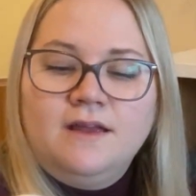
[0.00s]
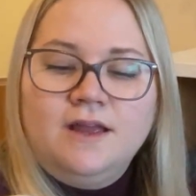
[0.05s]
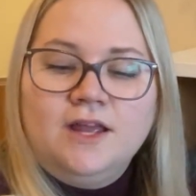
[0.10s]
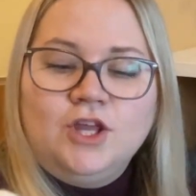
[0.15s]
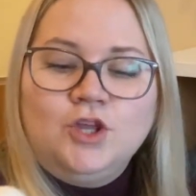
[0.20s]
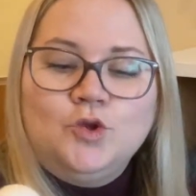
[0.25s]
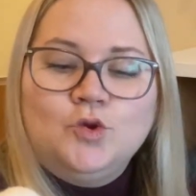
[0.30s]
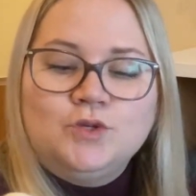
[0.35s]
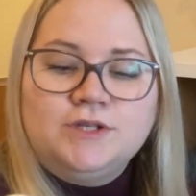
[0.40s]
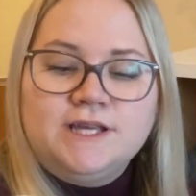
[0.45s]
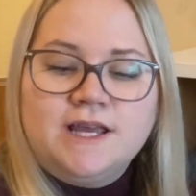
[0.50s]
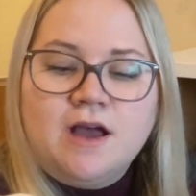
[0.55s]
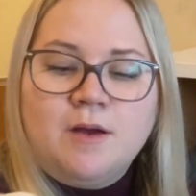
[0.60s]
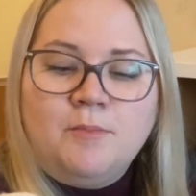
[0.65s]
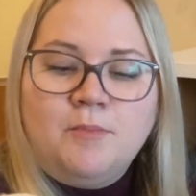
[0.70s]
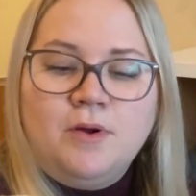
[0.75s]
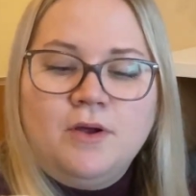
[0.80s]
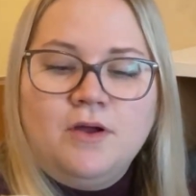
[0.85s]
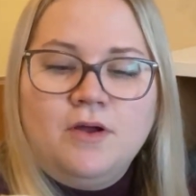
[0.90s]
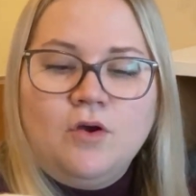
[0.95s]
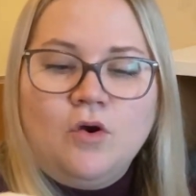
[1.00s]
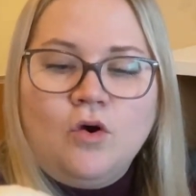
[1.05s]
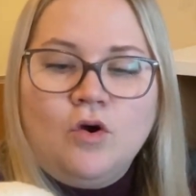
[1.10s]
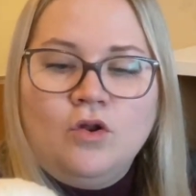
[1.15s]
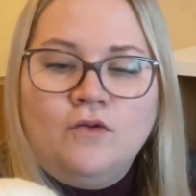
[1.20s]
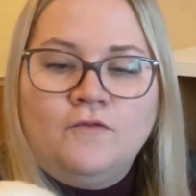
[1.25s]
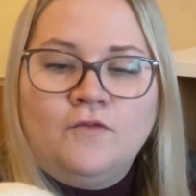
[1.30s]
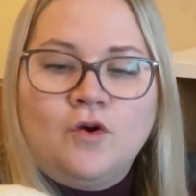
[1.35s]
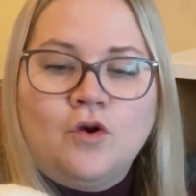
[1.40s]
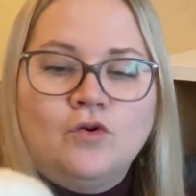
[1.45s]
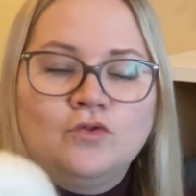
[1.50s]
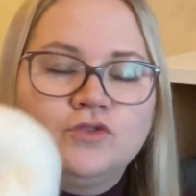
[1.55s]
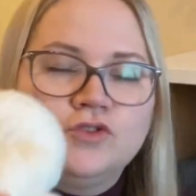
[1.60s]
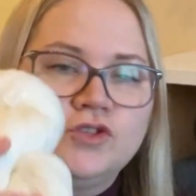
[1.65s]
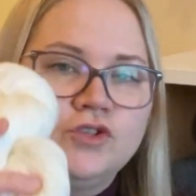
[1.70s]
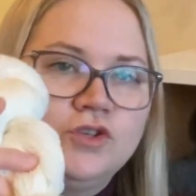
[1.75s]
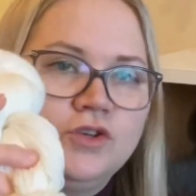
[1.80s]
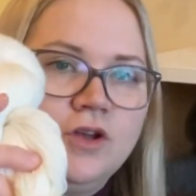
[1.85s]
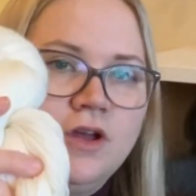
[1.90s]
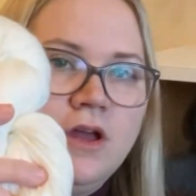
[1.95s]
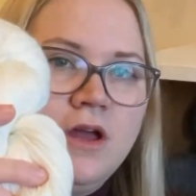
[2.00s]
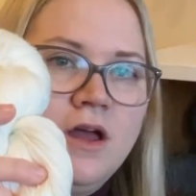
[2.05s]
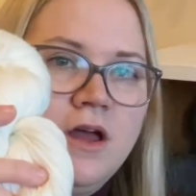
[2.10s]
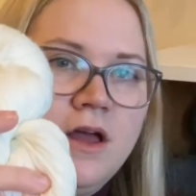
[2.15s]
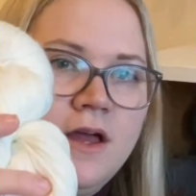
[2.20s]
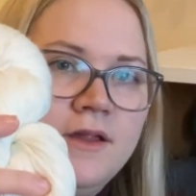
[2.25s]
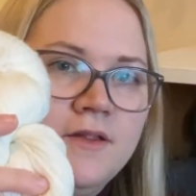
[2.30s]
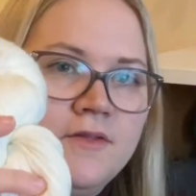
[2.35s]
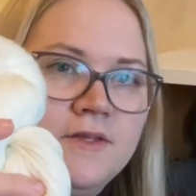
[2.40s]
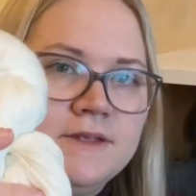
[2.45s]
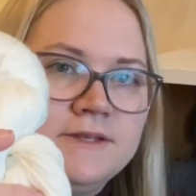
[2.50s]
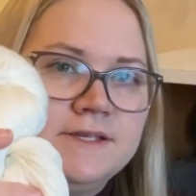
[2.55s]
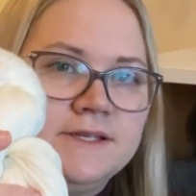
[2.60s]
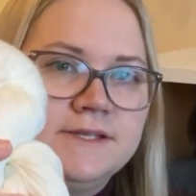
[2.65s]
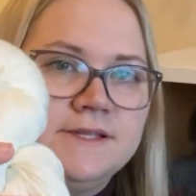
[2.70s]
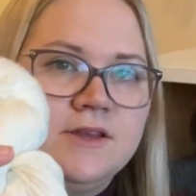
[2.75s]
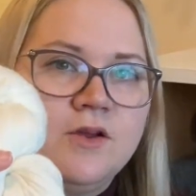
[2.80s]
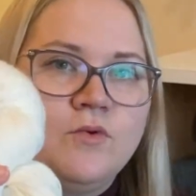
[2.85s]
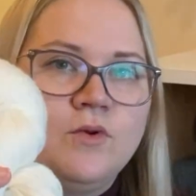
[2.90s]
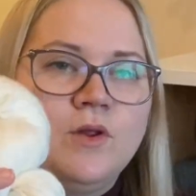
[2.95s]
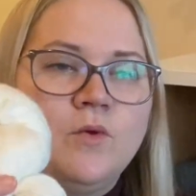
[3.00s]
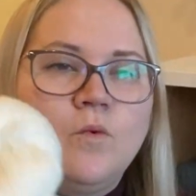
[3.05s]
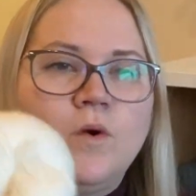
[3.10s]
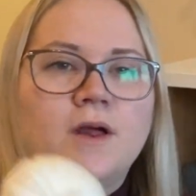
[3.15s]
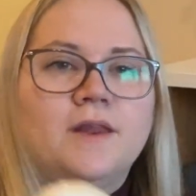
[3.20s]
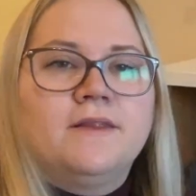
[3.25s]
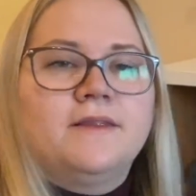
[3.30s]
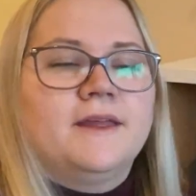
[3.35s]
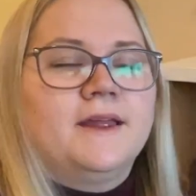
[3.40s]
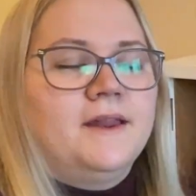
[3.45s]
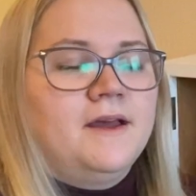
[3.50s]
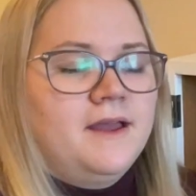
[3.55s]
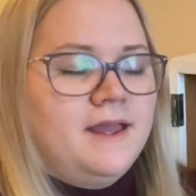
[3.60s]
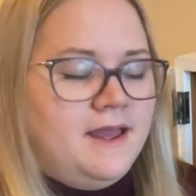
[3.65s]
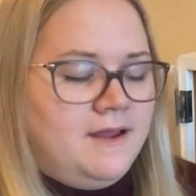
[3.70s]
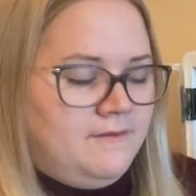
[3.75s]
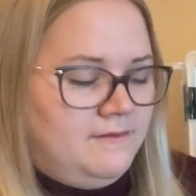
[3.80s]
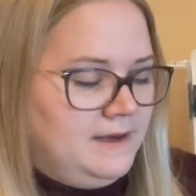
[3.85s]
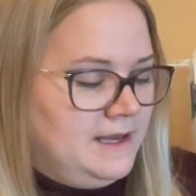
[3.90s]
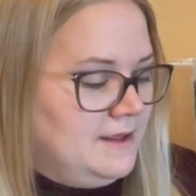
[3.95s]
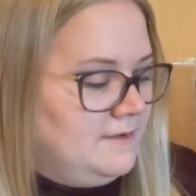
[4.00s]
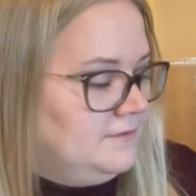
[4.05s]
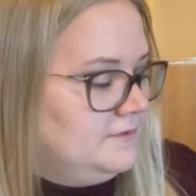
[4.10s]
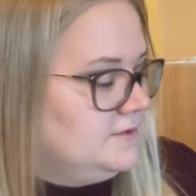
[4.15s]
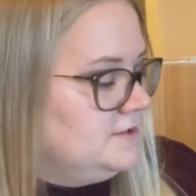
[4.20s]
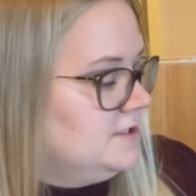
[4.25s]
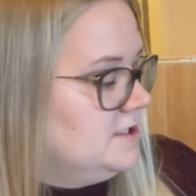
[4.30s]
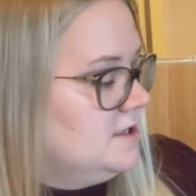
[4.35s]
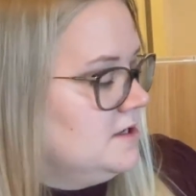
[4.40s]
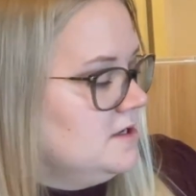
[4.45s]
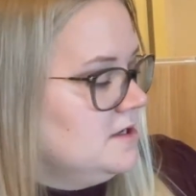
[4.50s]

using up all of those, and this is the only one that I have left.